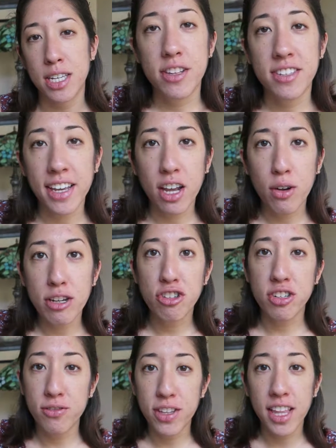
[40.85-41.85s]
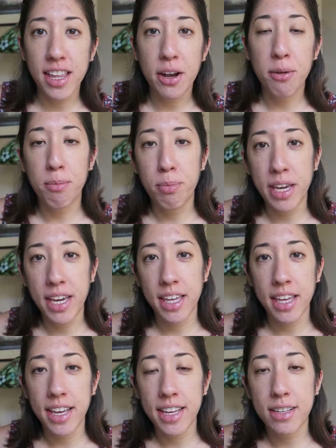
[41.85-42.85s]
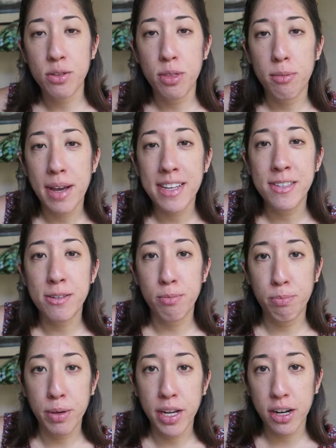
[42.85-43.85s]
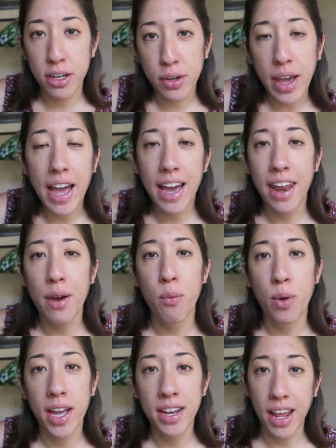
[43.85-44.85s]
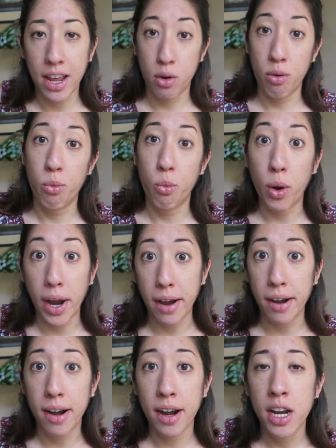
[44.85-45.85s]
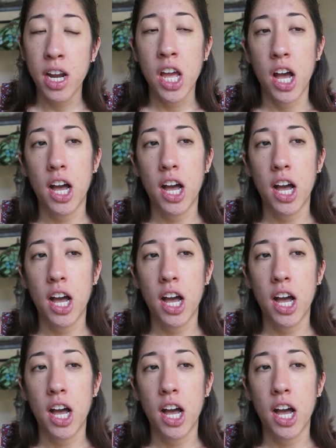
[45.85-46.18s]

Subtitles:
For the second question for the letter B is the best beer you had, when and where.